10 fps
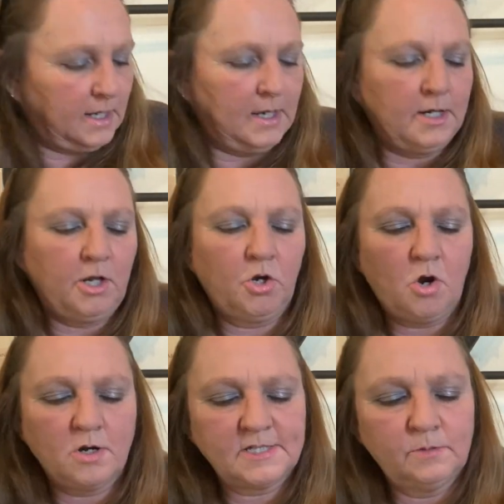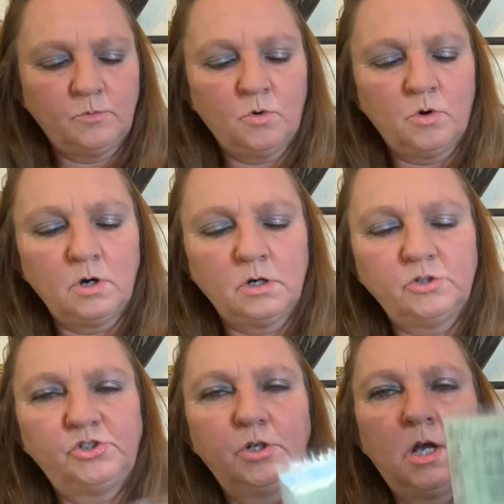And here are some more
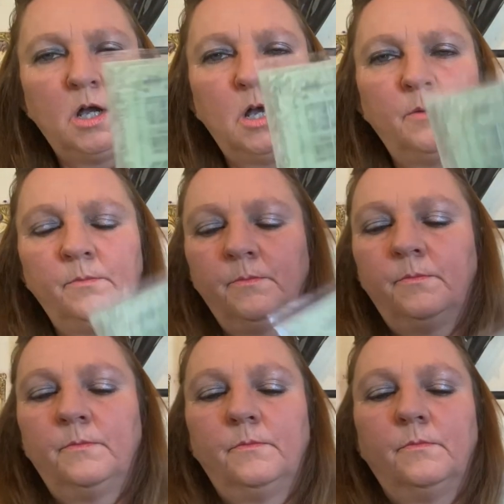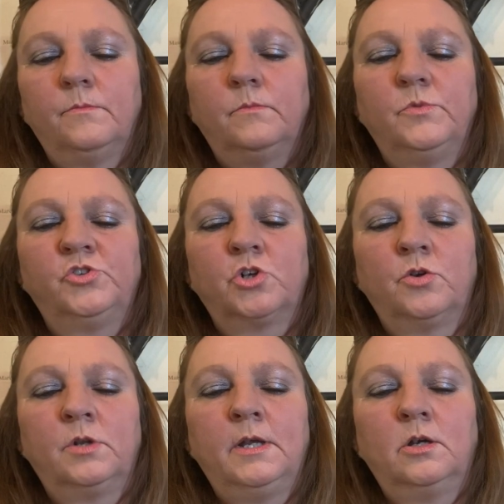um,
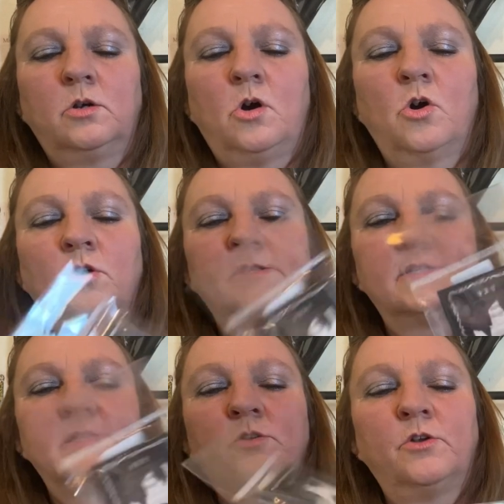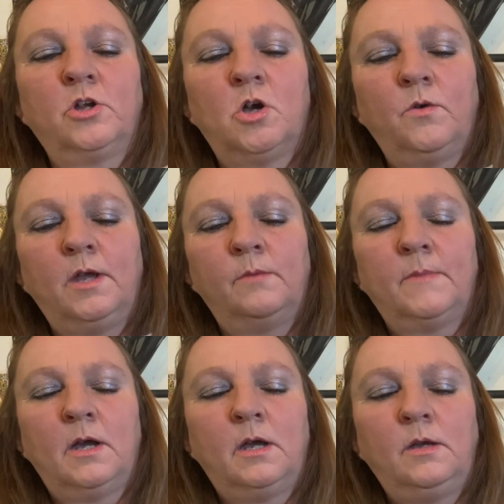journaling cards. This is going to go in
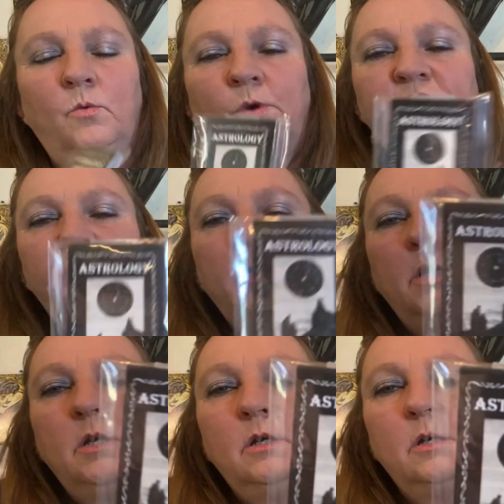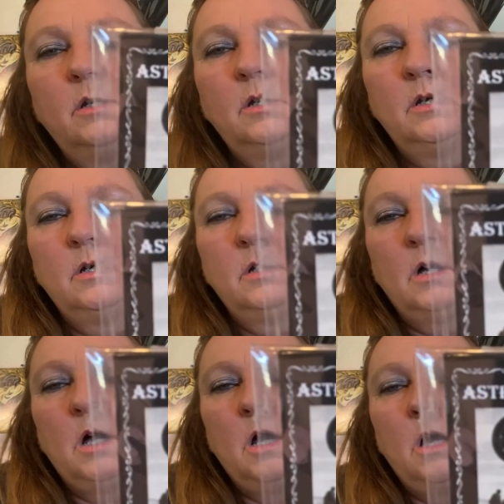my witchy
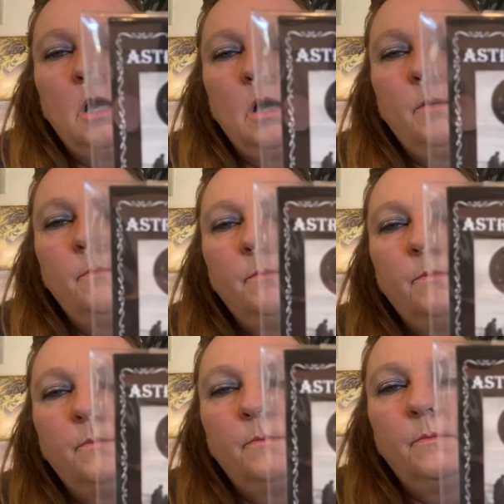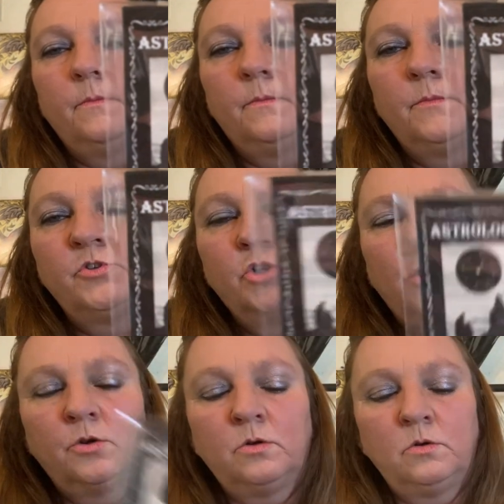um,
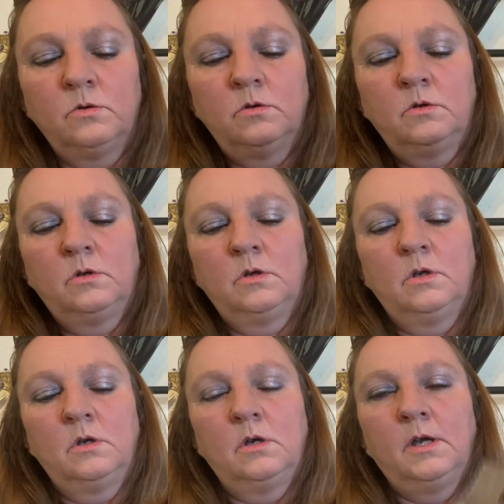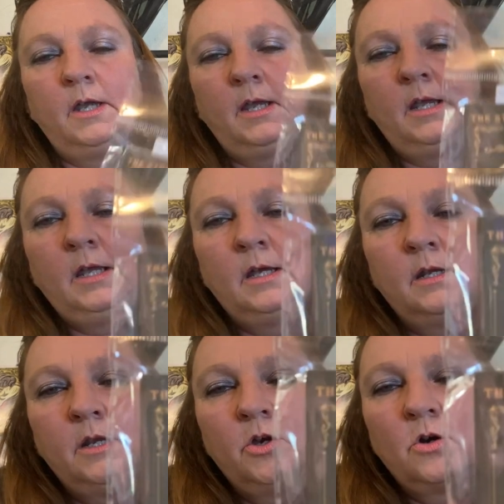journal
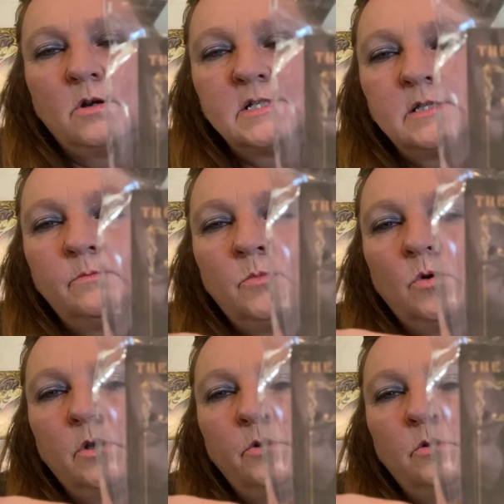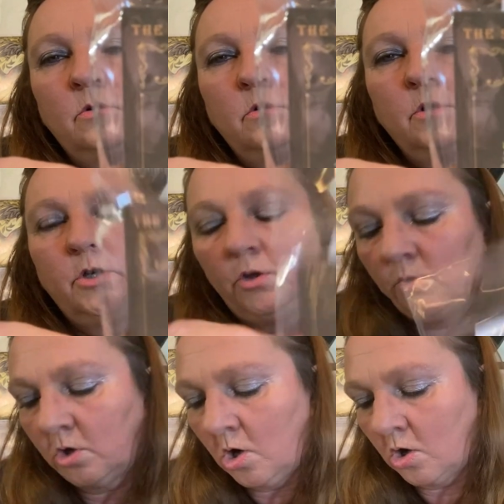and here are some more little cute
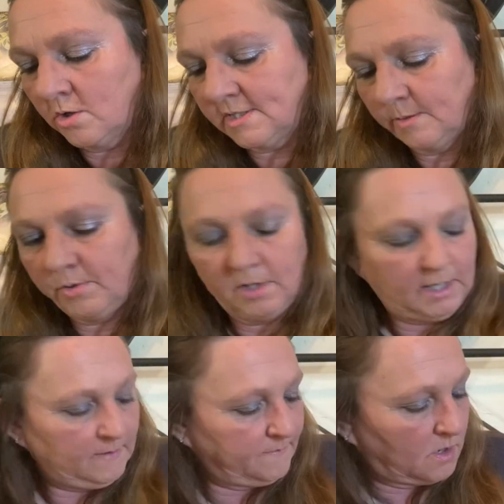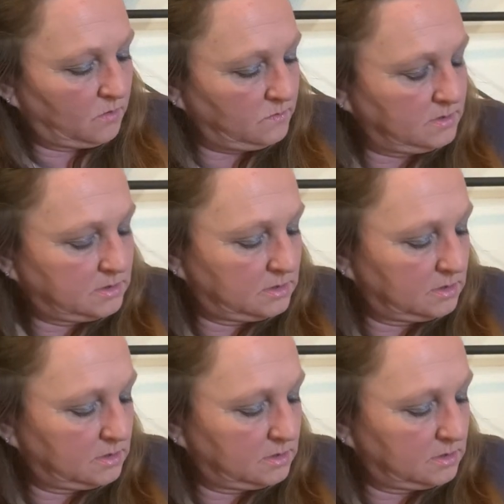cards to put in those.